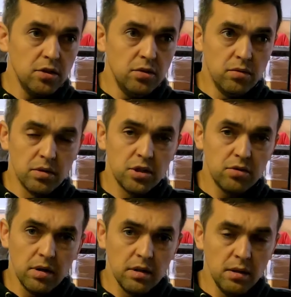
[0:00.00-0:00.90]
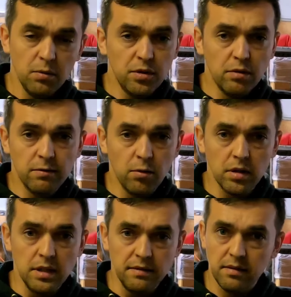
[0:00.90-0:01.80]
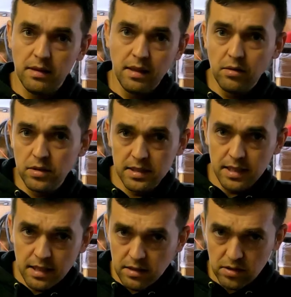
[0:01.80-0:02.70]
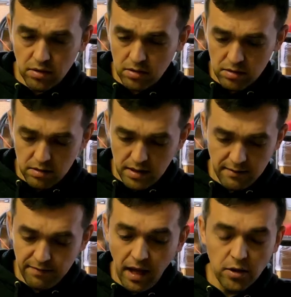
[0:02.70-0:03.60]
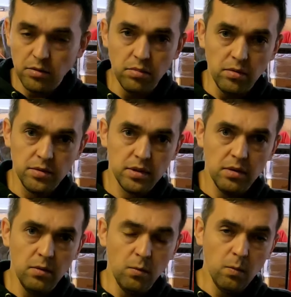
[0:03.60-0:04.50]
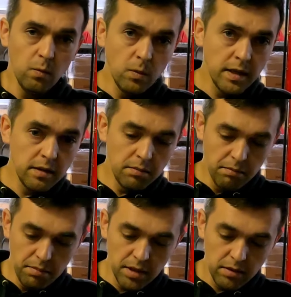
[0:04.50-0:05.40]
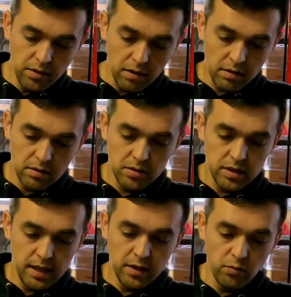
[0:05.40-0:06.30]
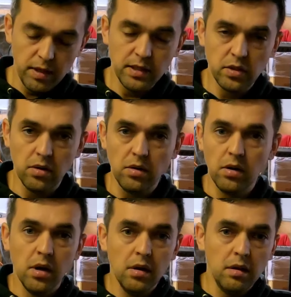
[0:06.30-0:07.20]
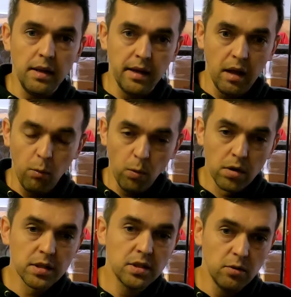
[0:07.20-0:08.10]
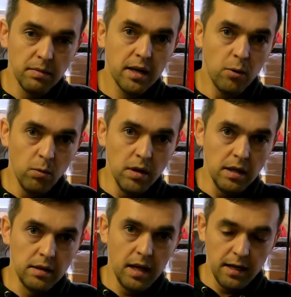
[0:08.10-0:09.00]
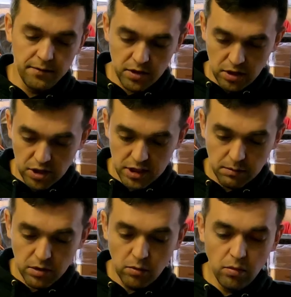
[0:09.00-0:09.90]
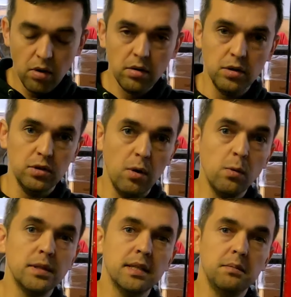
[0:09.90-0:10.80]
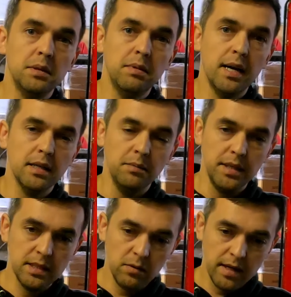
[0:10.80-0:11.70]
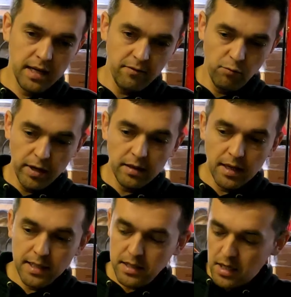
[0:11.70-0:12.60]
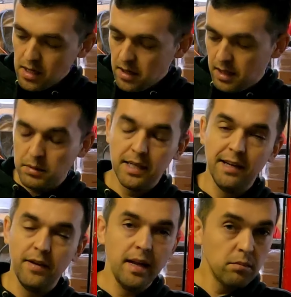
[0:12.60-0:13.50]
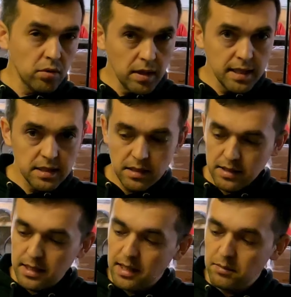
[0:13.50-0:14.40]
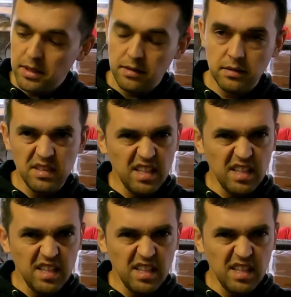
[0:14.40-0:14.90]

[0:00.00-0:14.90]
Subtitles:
you're struggling with your forklift. Those things are invaluable. So we build ours like a race car. Like it works no matter what. And if there's something wrong, there's always going to be a backup. That's why I have red lights. I'm going to have amber lights this time because